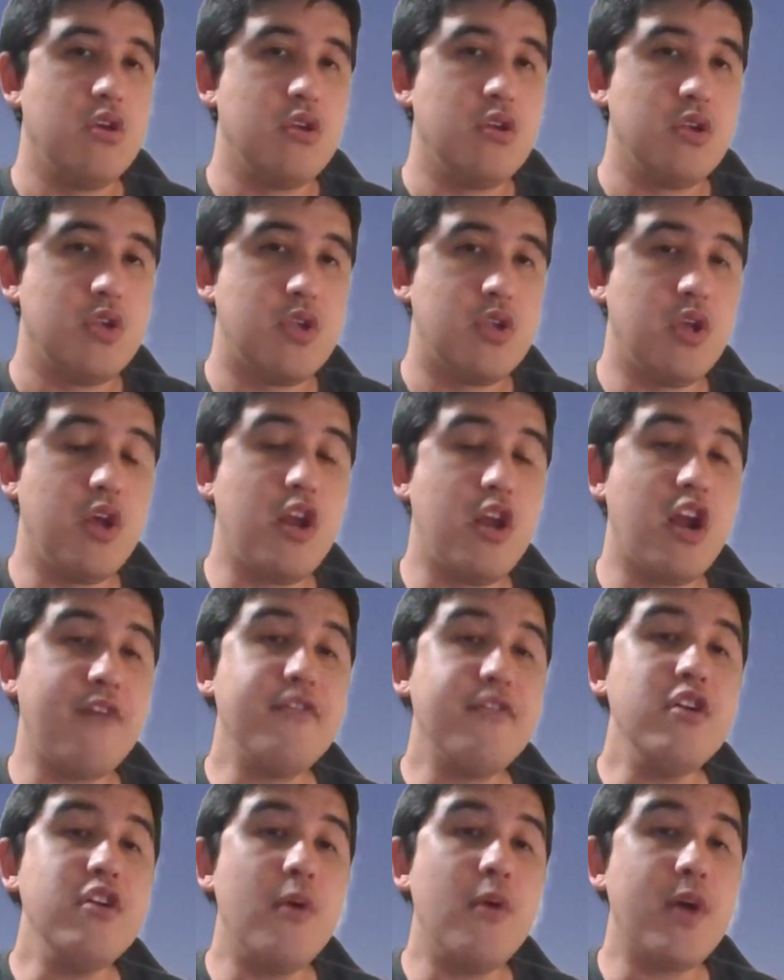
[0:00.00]
So you
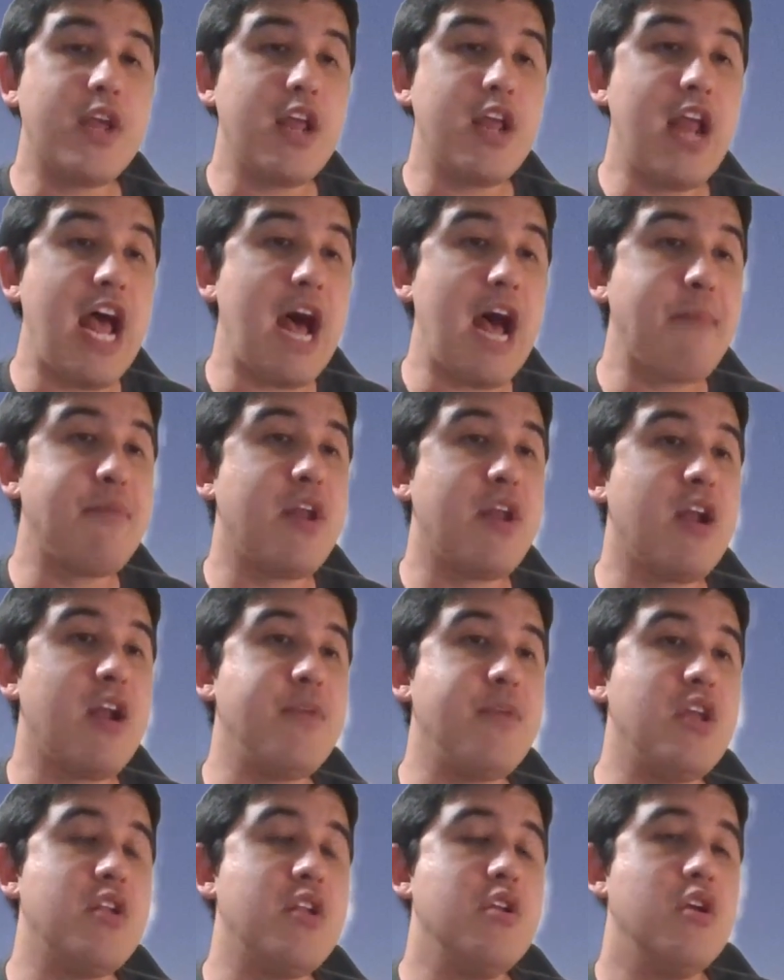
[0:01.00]
never know what can happen. I
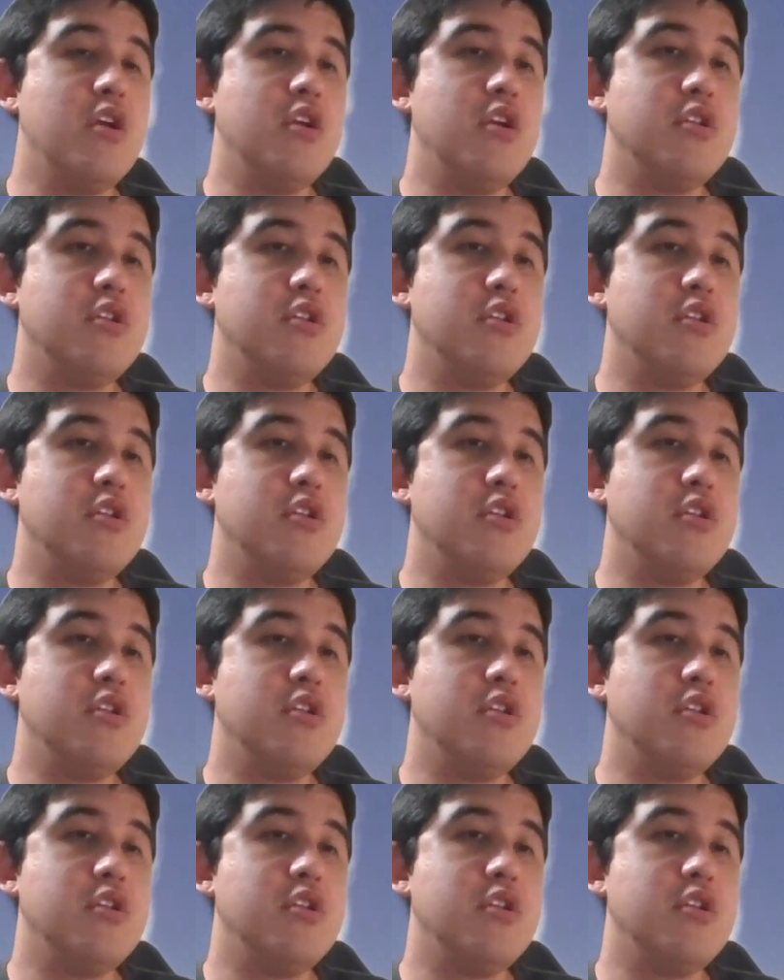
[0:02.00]
mean,